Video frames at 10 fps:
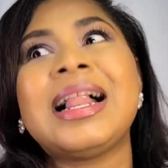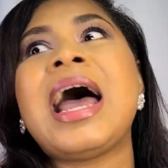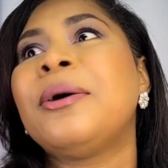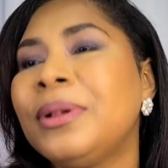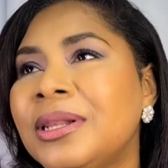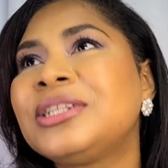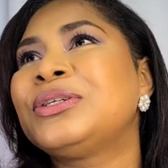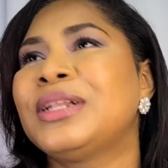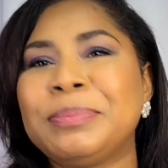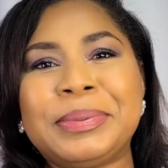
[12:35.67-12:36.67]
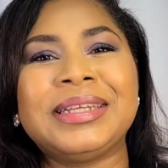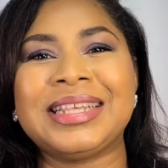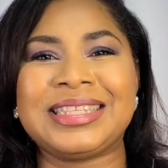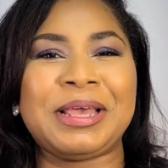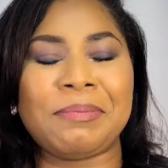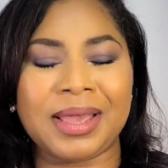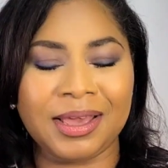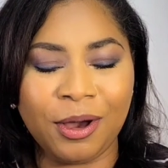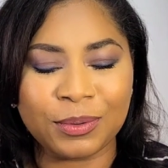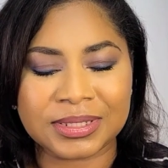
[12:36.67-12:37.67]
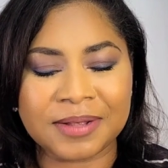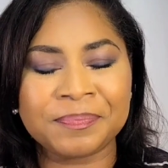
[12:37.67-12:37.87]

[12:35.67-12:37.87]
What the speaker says: I will literally burn this in my house.